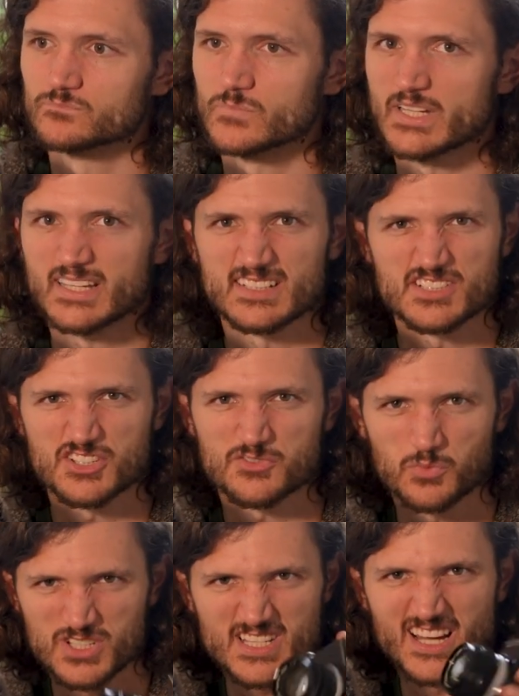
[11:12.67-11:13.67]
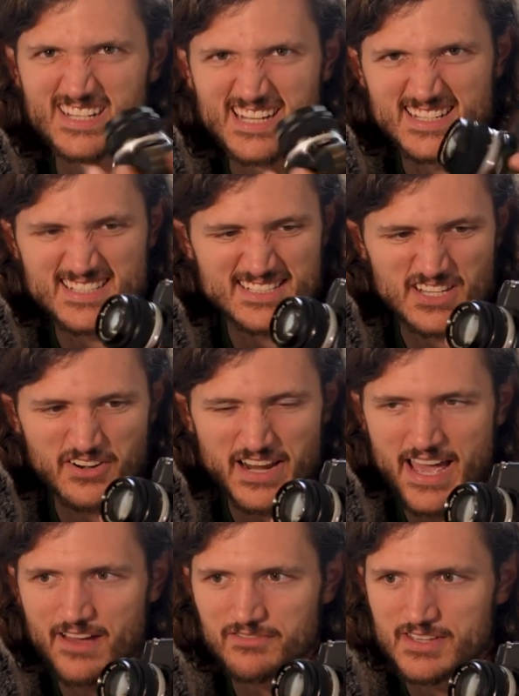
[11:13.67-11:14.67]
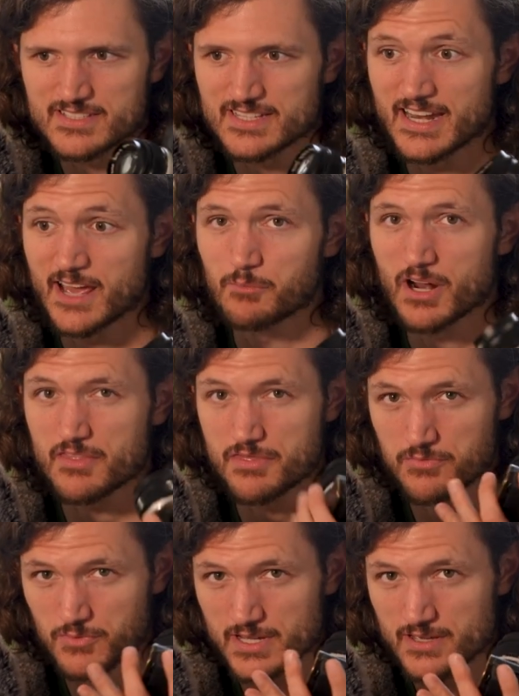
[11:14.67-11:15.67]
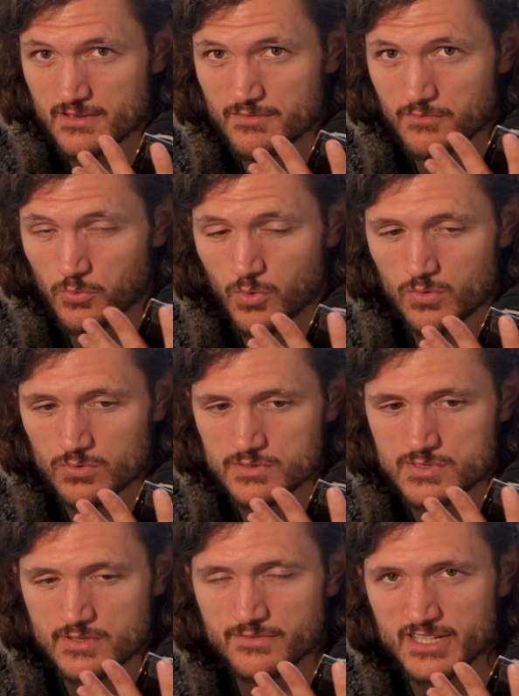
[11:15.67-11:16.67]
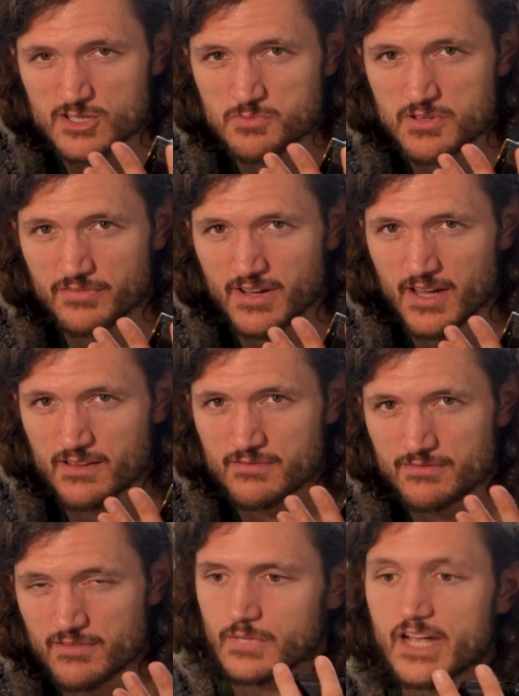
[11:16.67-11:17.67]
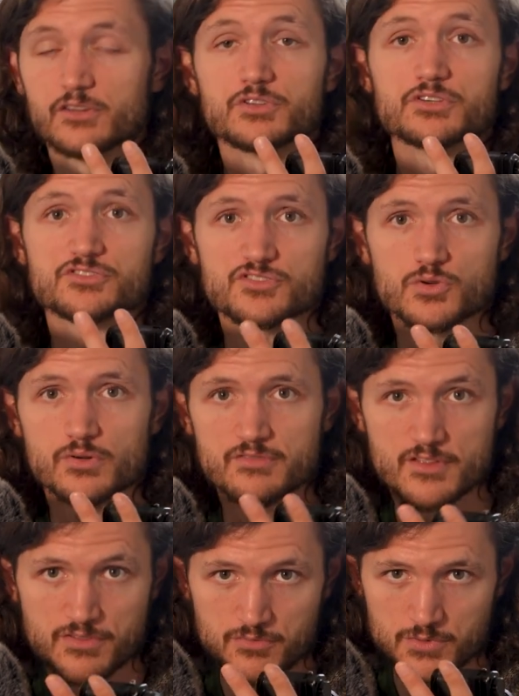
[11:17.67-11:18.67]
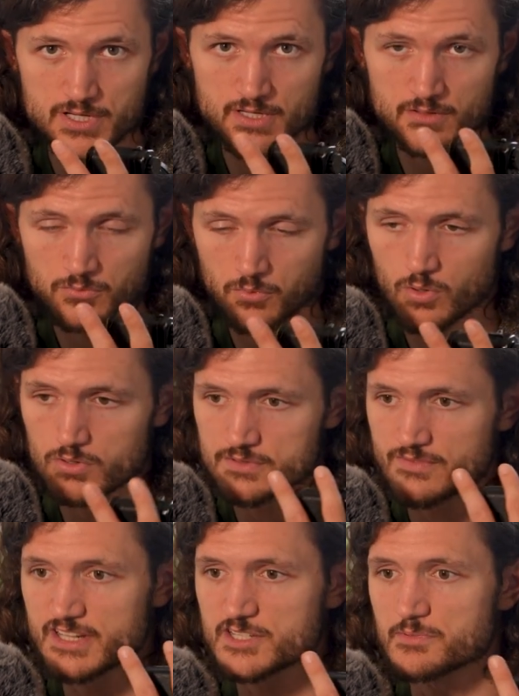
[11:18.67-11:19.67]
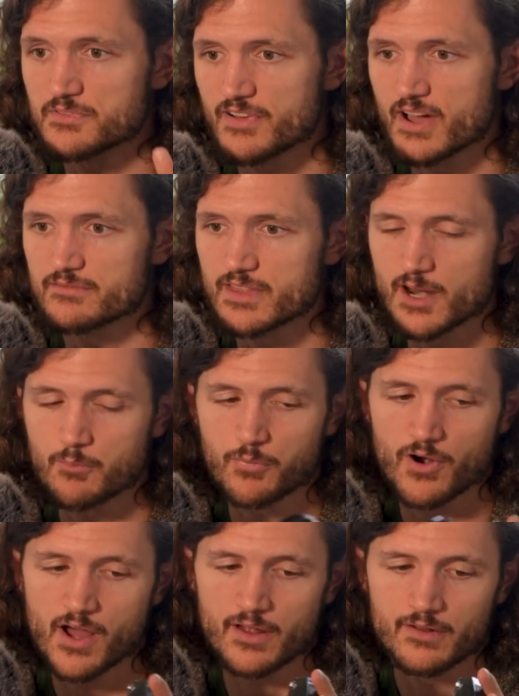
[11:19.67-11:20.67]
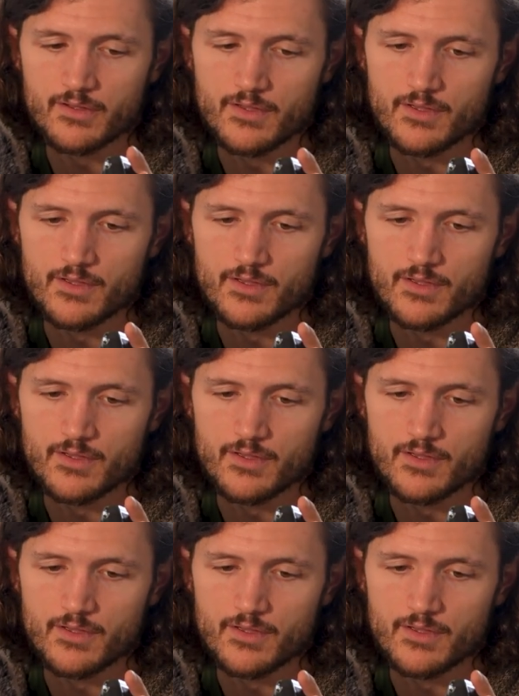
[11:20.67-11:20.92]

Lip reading: It just was unnecessary to have this. And I brought 3 rolls of HP5. I only used 2 of the 3 rolls of HP5 that I brought.